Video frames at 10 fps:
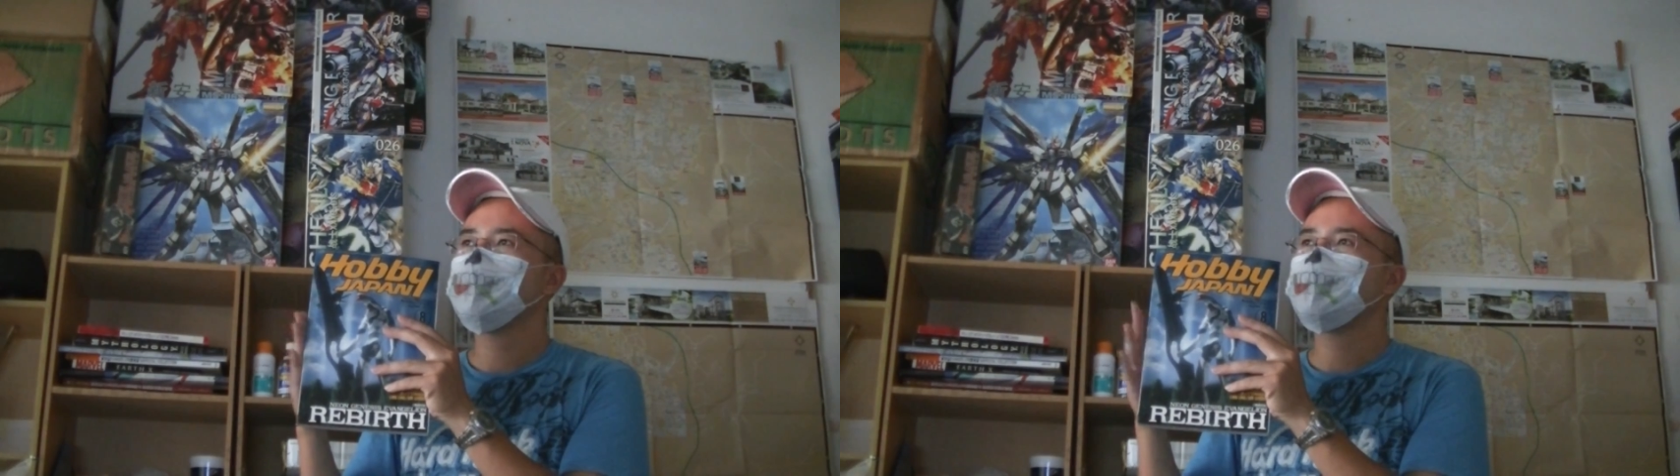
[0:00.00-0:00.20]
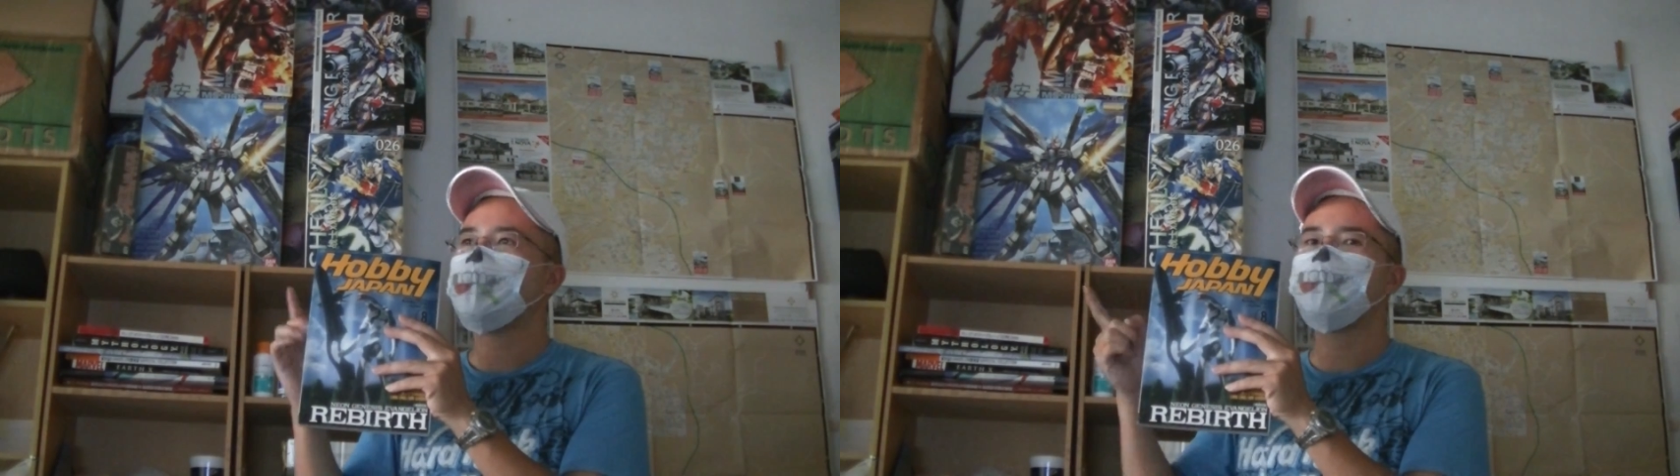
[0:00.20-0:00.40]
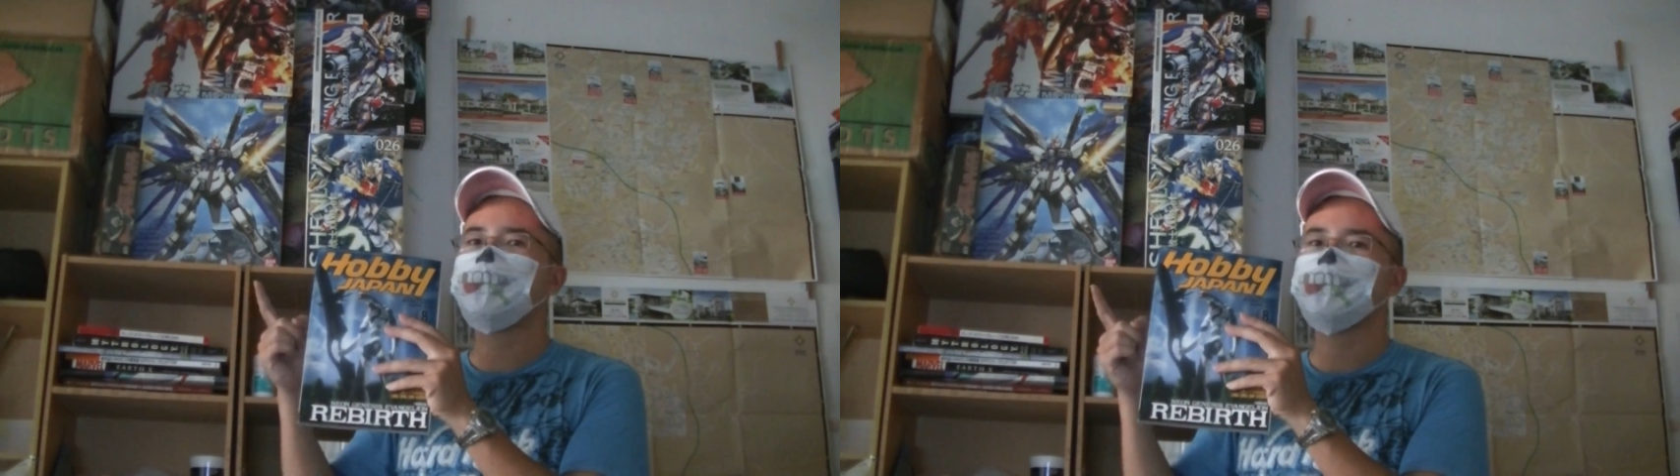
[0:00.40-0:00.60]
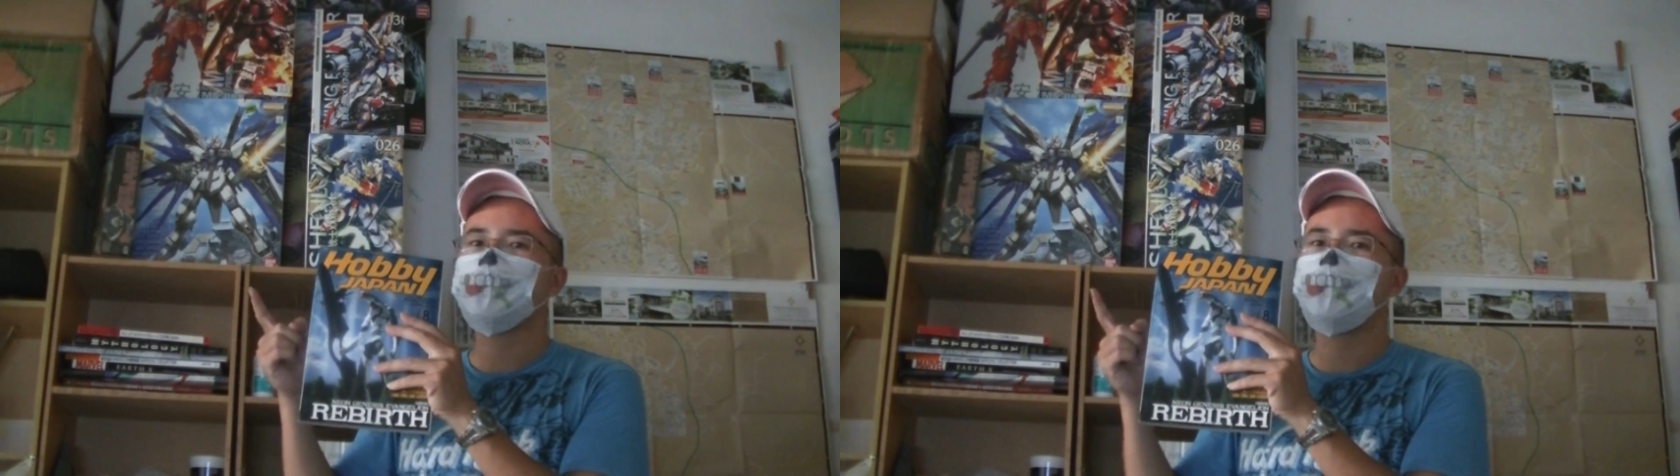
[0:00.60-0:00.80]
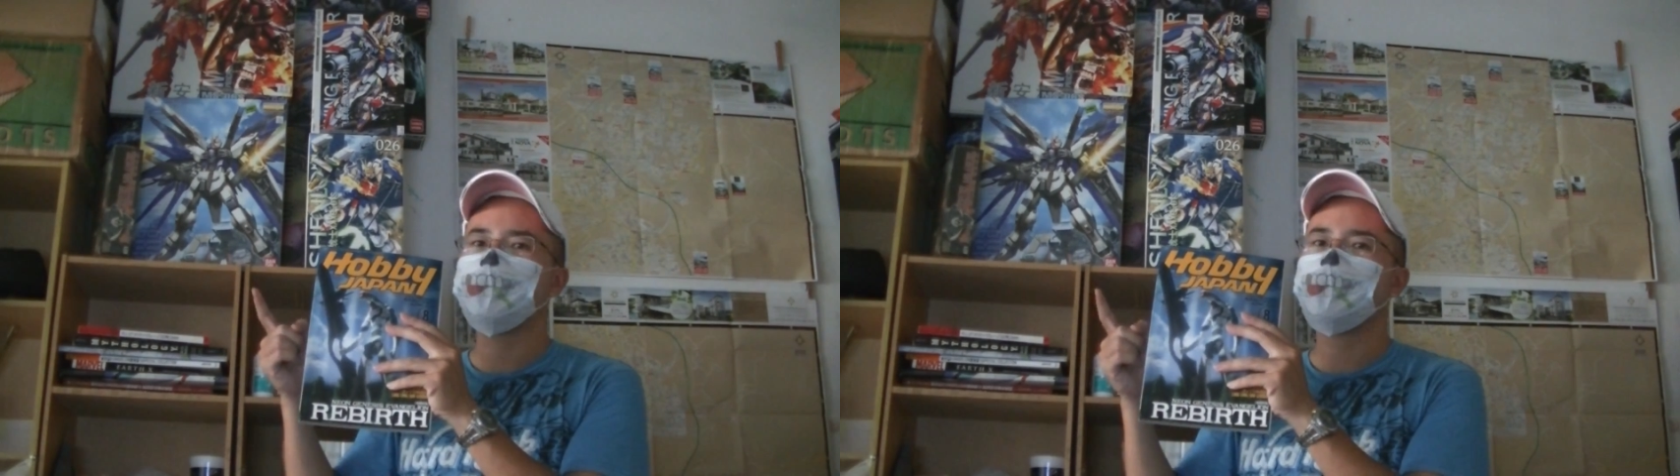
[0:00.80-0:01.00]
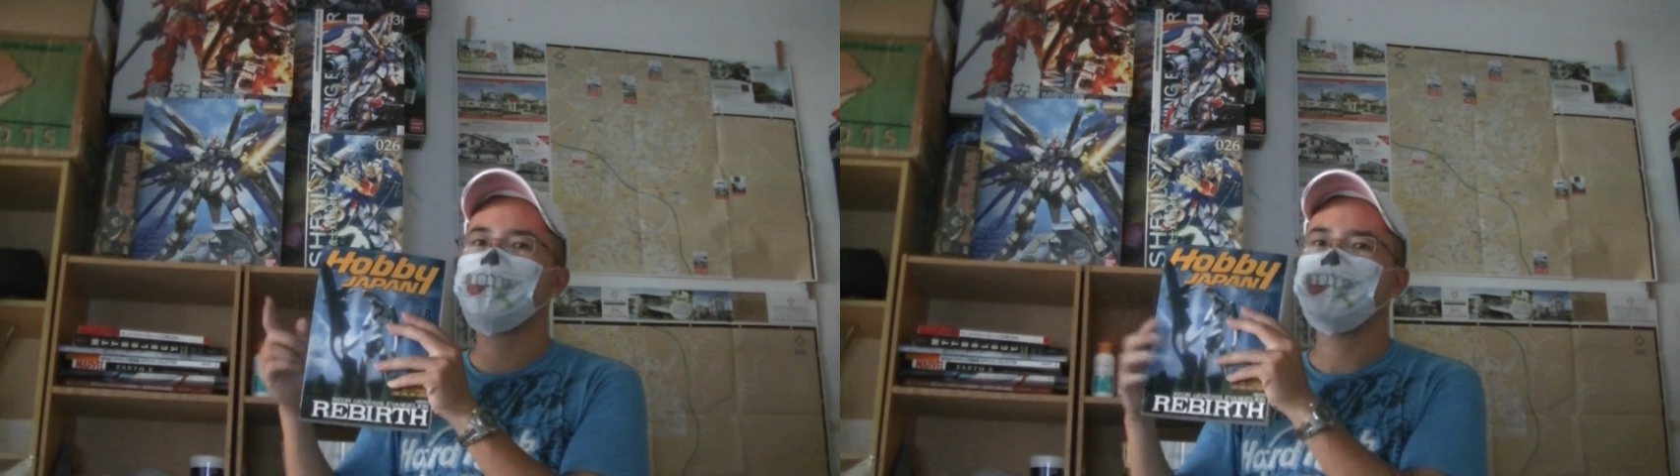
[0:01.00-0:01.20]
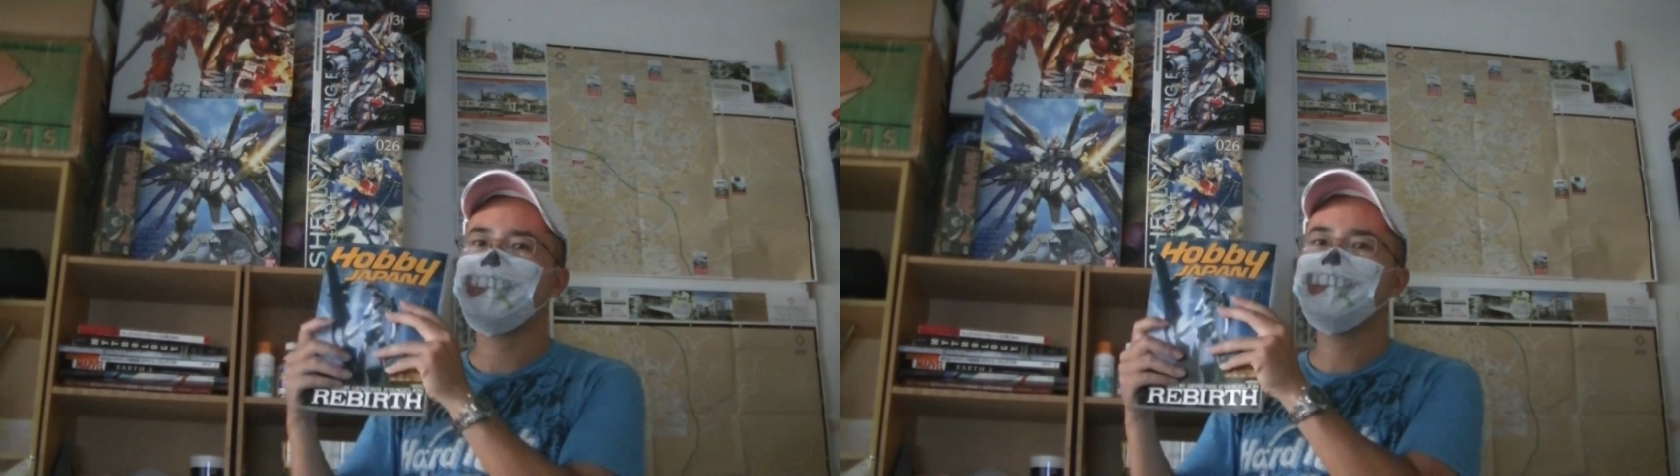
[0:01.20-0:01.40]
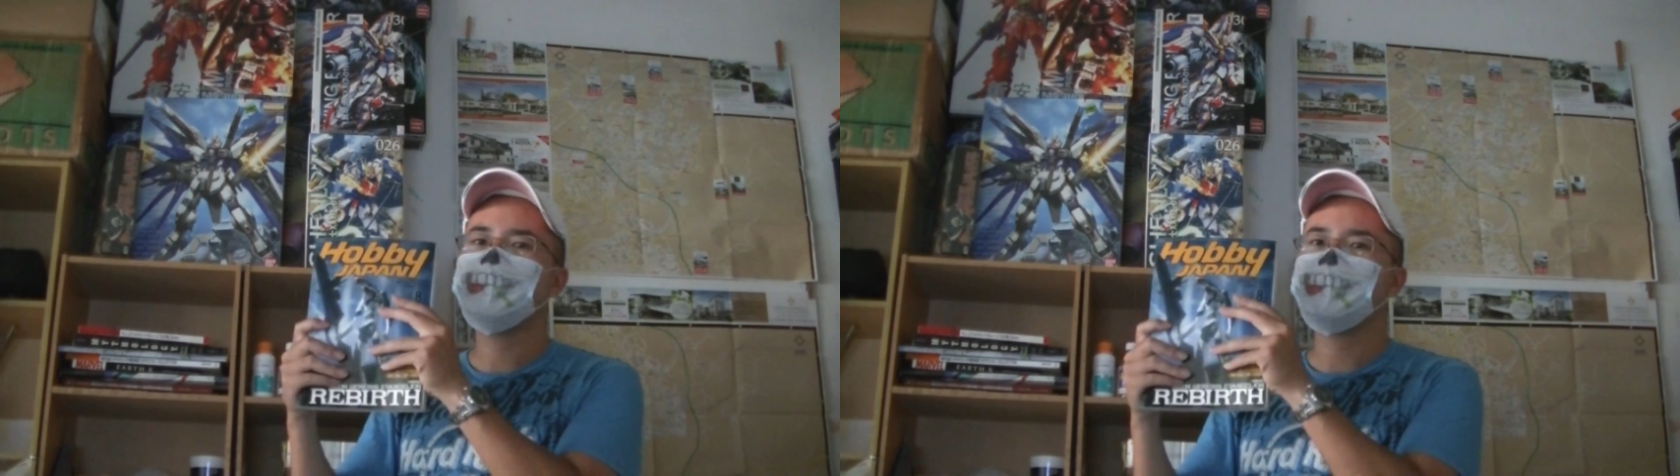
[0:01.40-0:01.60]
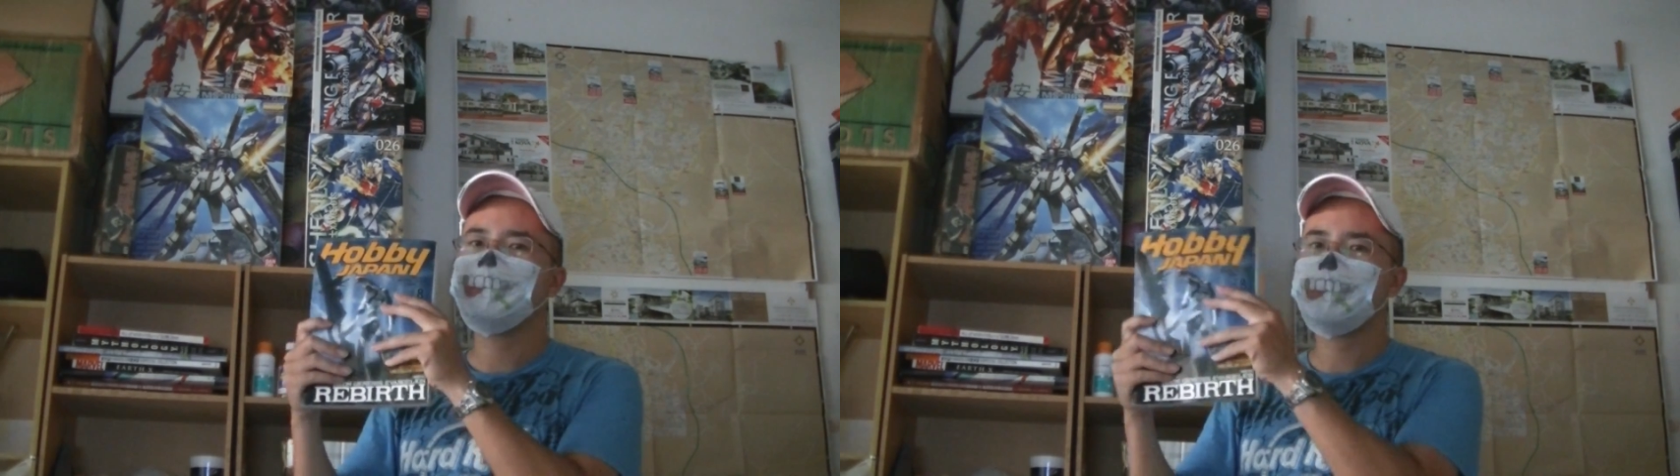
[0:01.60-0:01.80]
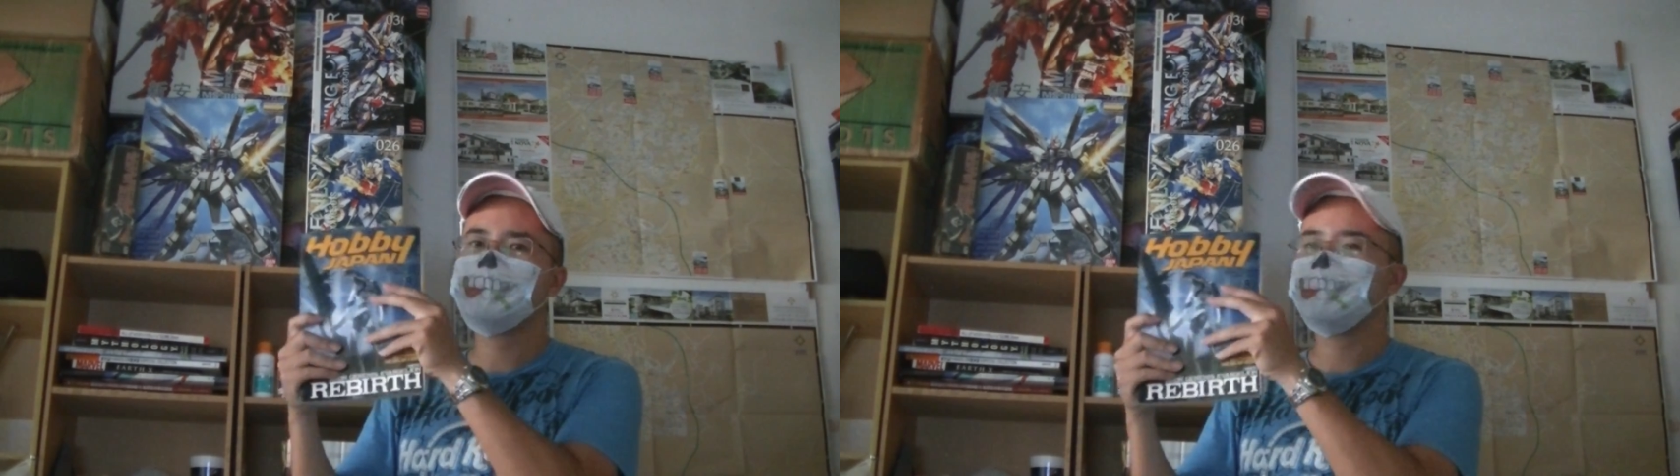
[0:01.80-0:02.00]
Chao Rasta Bazaar. Maybe that's